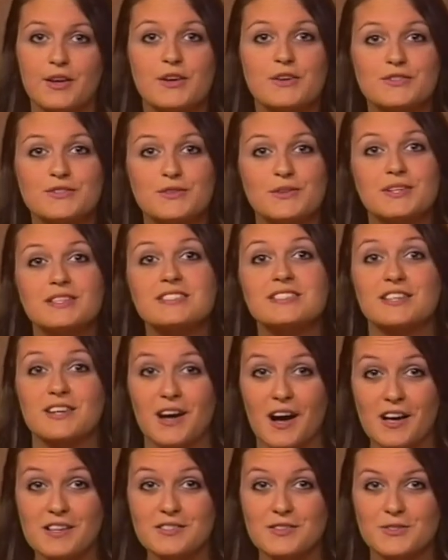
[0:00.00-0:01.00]
Students can
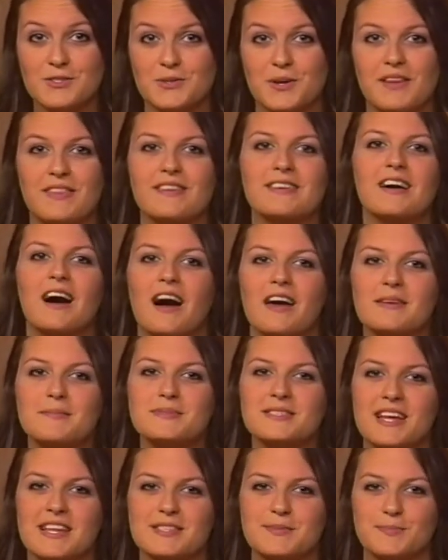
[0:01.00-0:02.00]
also join the Condom
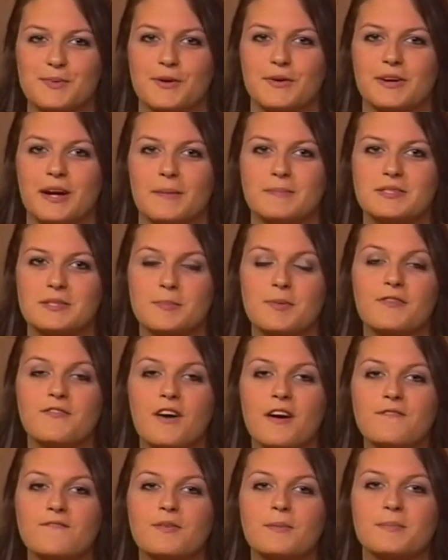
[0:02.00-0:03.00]
Sense program to
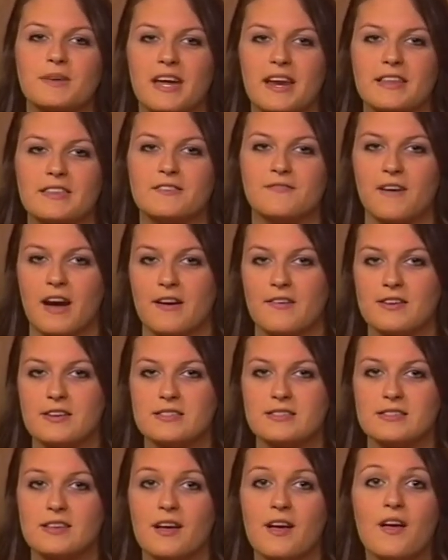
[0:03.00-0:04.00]
prevent from getting the
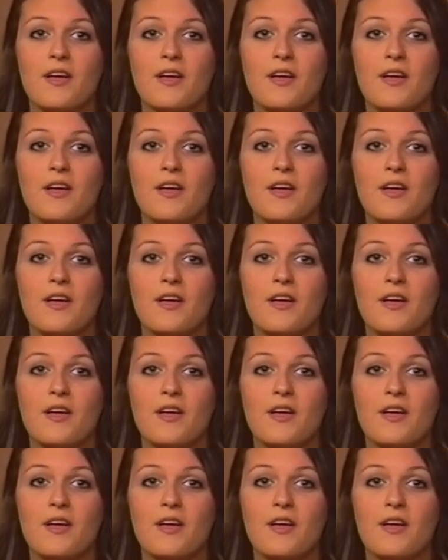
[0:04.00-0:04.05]
virus.